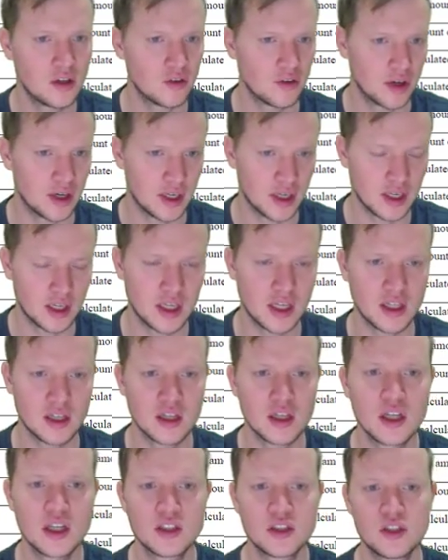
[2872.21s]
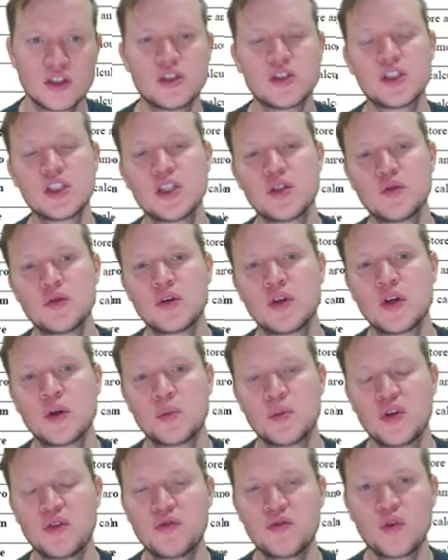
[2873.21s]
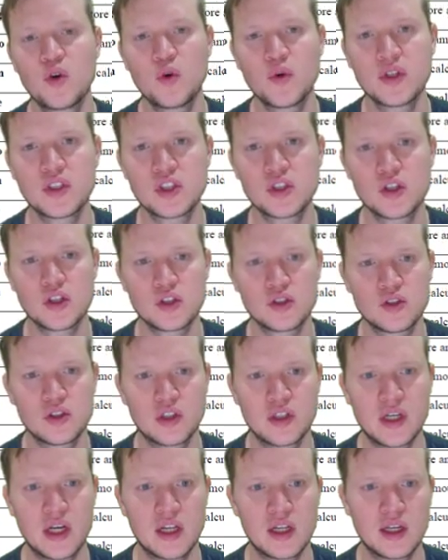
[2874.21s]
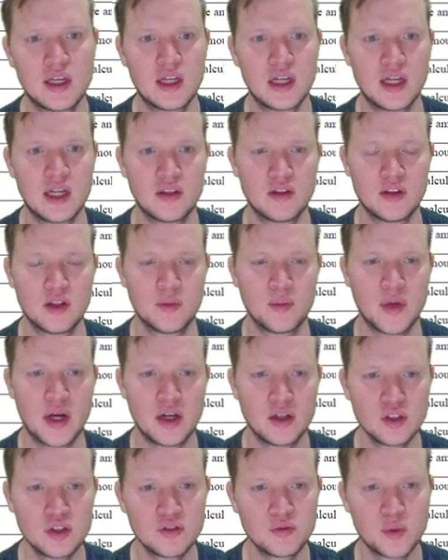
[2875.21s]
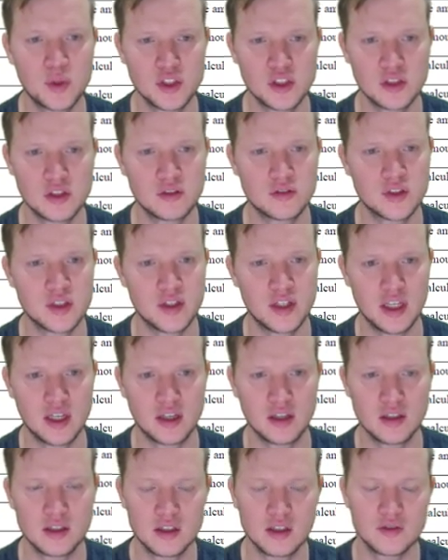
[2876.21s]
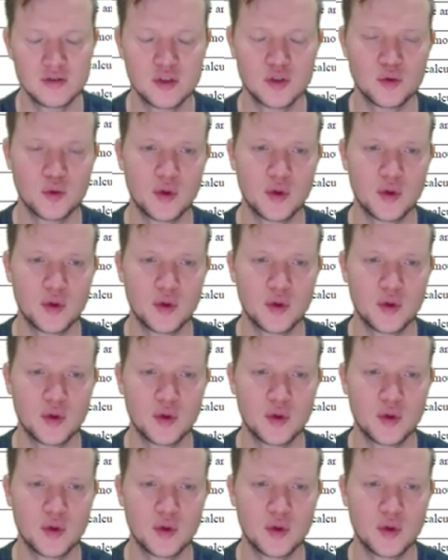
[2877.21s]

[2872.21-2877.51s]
Run it again. So you see before we start to calculate the amount of positives and negatives,